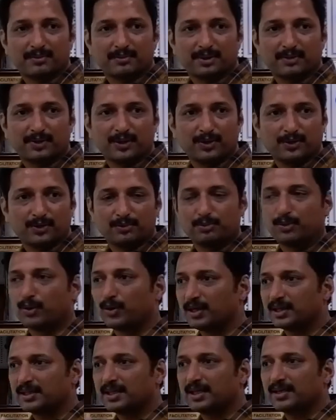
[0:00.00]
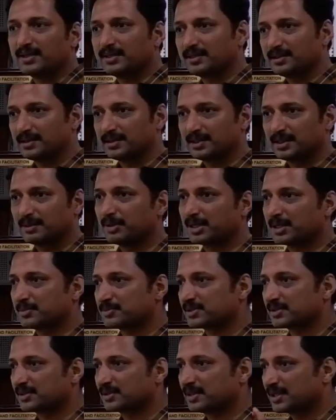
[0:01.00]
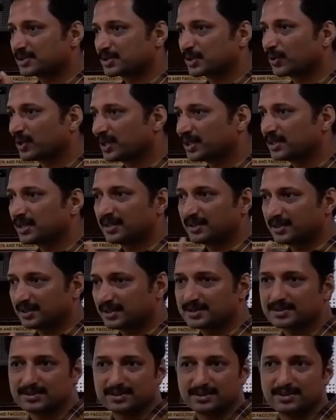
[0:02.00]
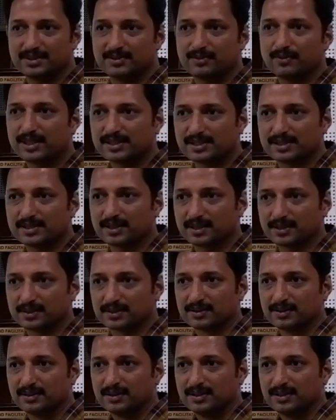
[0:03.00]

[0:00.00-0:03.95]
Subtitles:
But when you boil the egg, it becomes a solid and it is white in color.